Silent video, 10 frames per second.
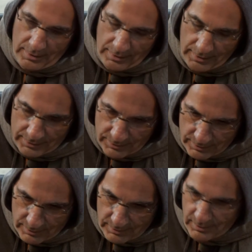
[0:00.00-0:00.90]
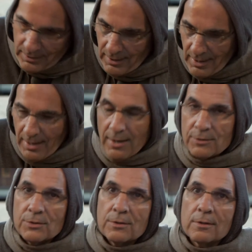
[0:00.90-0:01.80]
as it
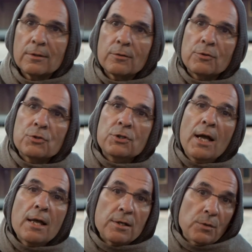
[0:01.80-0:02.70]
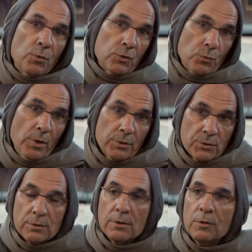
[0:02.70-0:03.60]
has Christianity, which
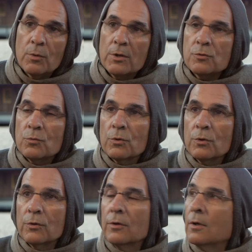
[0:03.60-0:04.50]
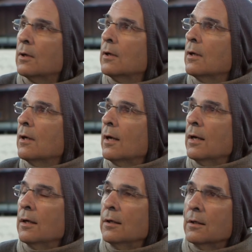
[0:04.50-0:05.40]
was, in the Western world,
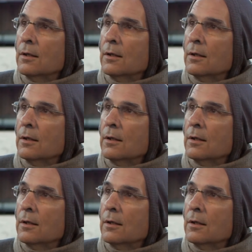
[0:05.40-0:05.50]
a